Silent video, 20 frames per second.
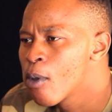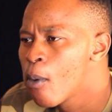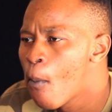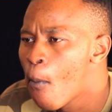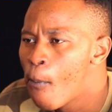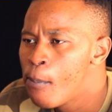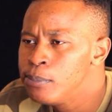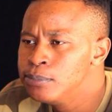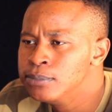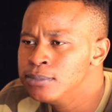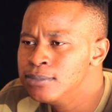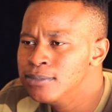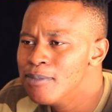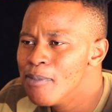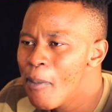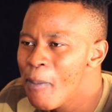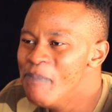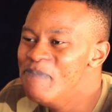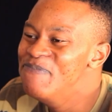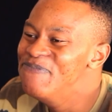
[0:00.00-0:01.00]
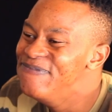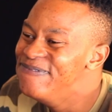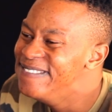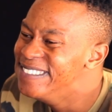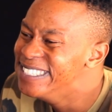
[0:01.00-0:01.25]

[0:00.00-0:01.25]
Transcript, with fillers: So what was your